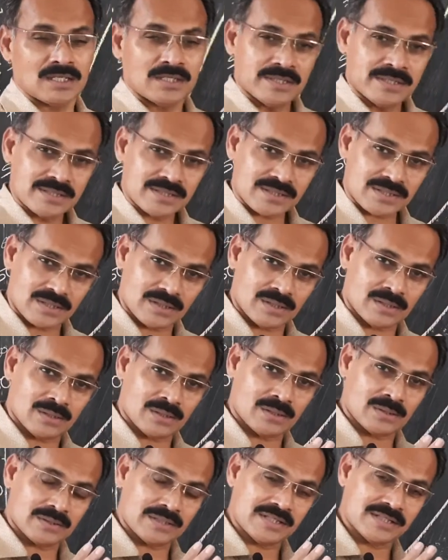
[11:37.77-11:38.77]

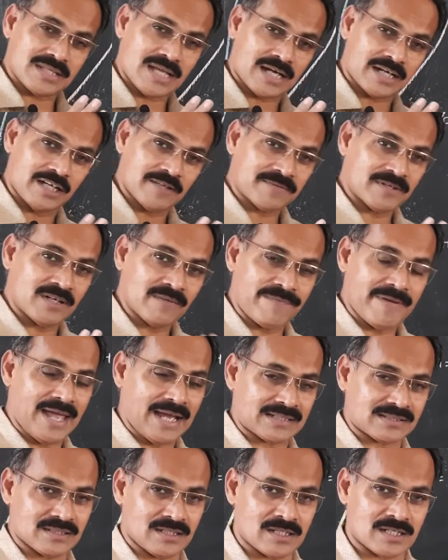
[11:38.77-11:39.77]
So these are different
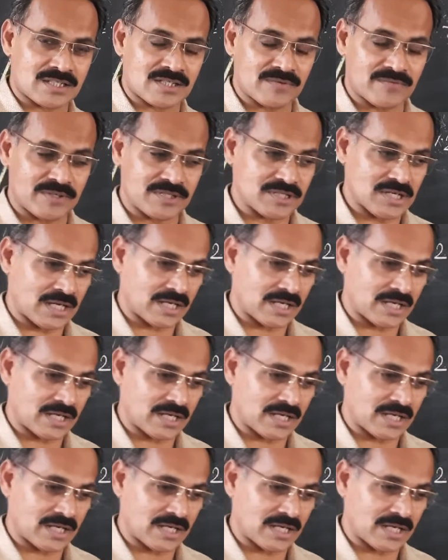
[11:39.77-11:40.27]
factors which are